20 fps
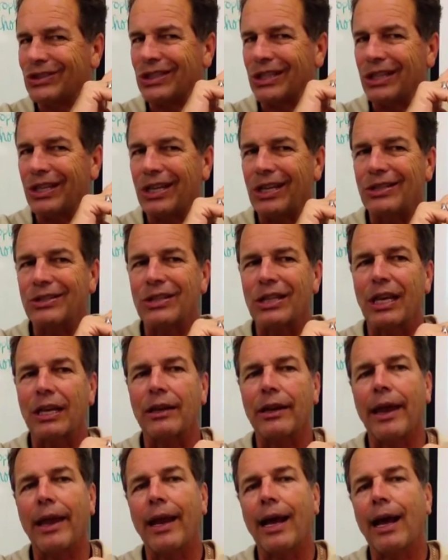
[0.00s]
She needs to get
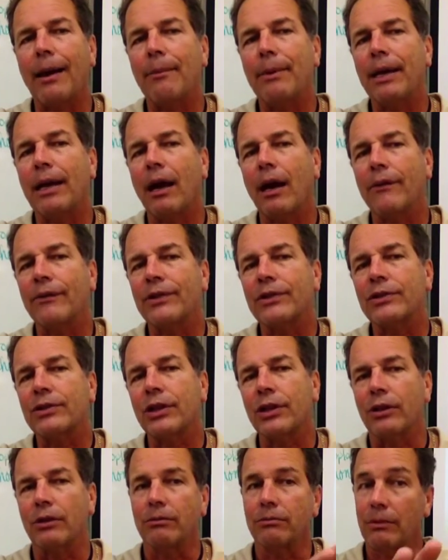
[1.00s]
to that IB office
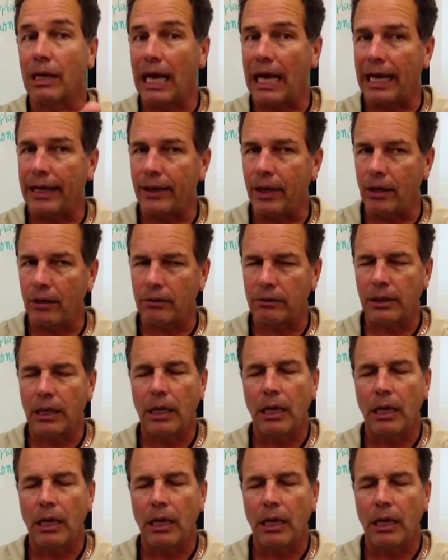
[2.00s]
too. I don't.